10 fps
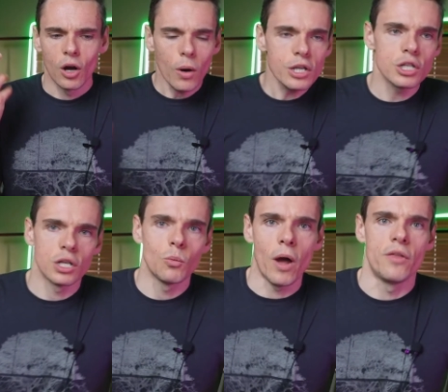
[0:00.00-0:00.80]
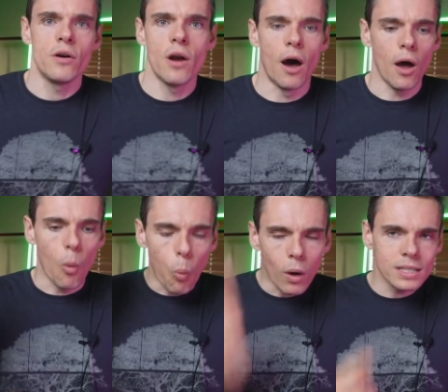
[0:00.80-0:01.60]
question whether or not
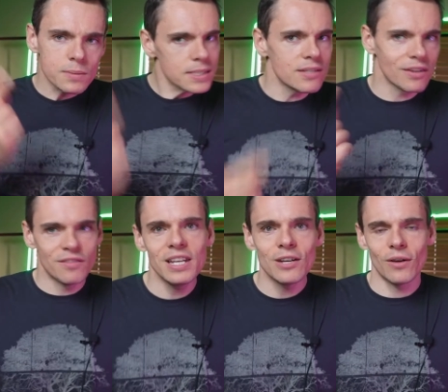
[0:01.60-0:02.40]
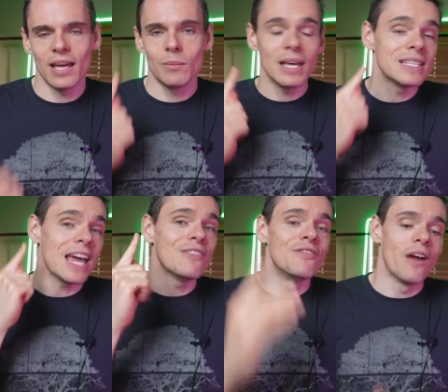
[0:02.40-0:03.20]
one specific video game is
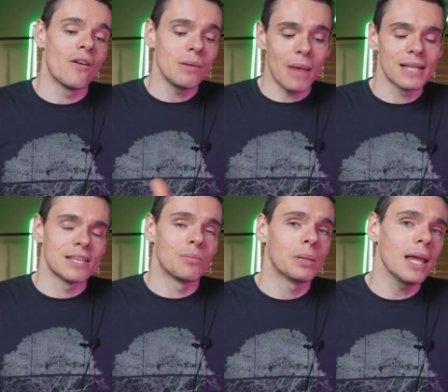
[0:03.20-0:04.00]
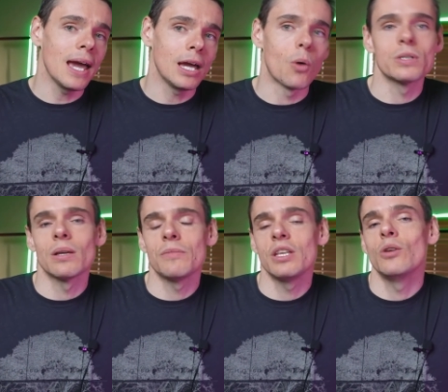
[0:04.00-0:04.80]
a very massive play or
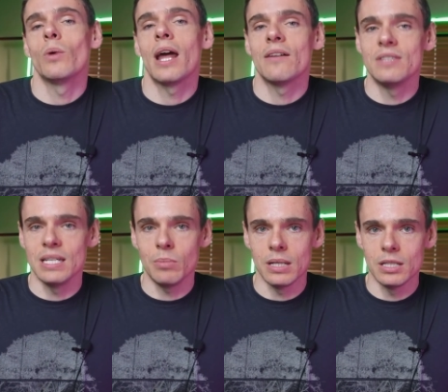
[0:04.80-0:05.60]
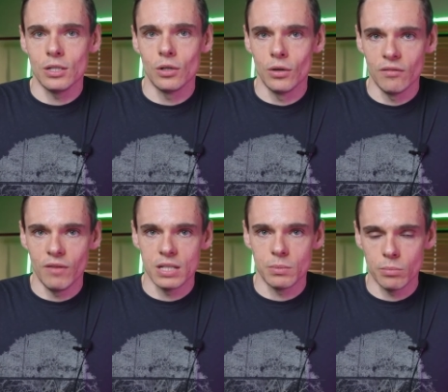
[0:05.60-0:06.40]
something you want to have deep into your
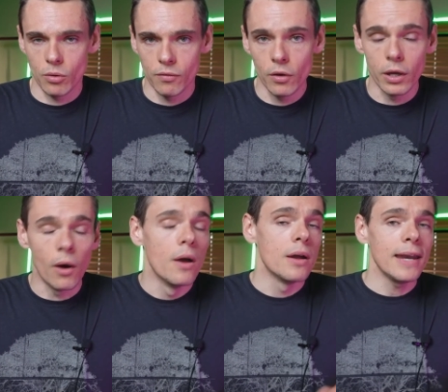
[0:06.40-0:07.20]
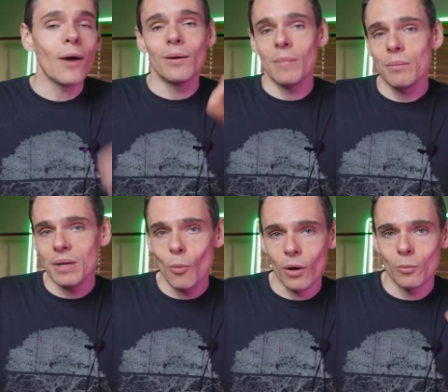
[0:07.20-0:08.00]
investment portfolio. Now, it may be
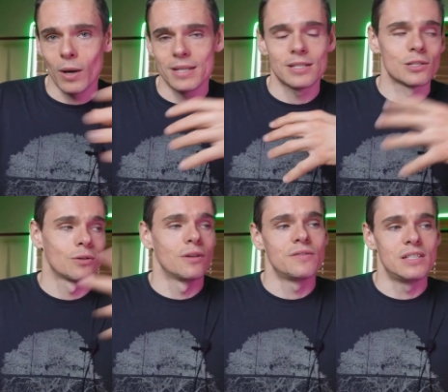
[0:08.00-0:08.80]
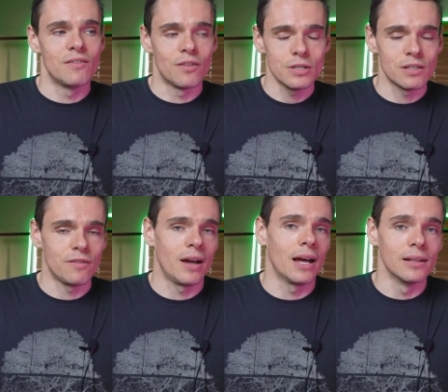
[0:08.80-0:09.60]
one way to sort of
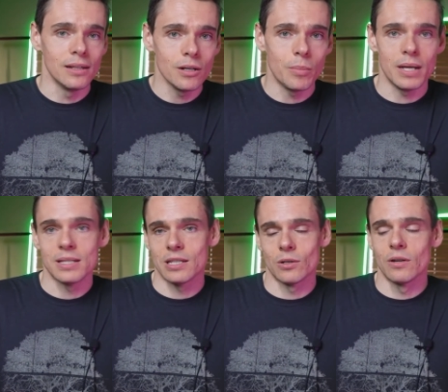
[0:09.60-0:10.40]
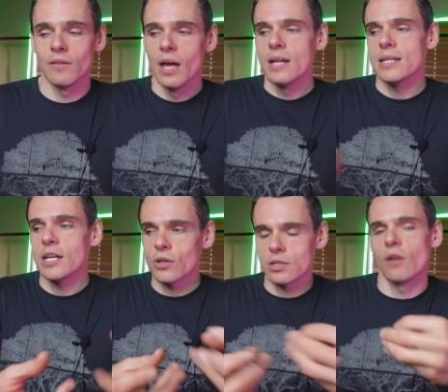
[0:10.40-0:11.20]
diversify a little bit, to sort of take
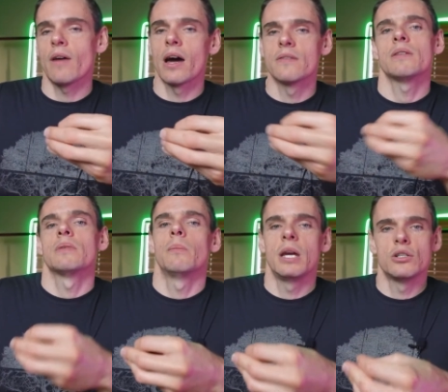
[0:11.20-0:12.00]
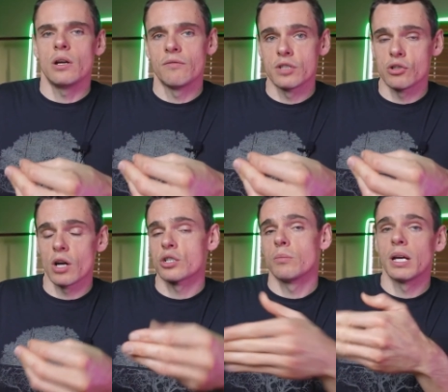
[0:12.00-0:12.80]
yourself out of some of the major
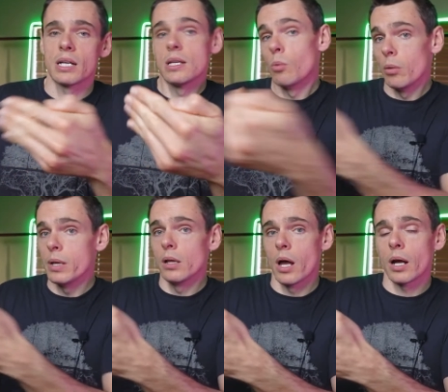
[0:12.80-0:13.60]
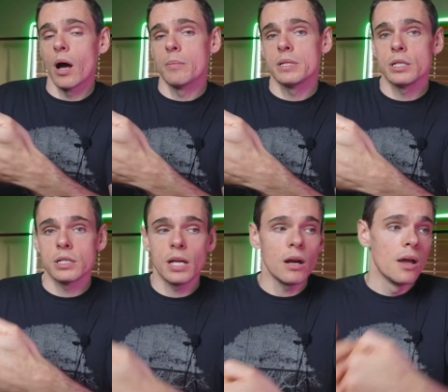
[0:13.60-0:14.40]
infrastructure because there will be a lot of competition
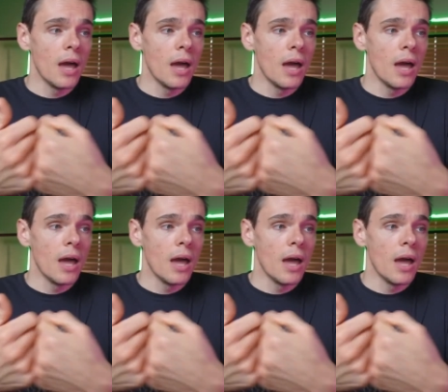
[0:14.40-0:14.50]
there,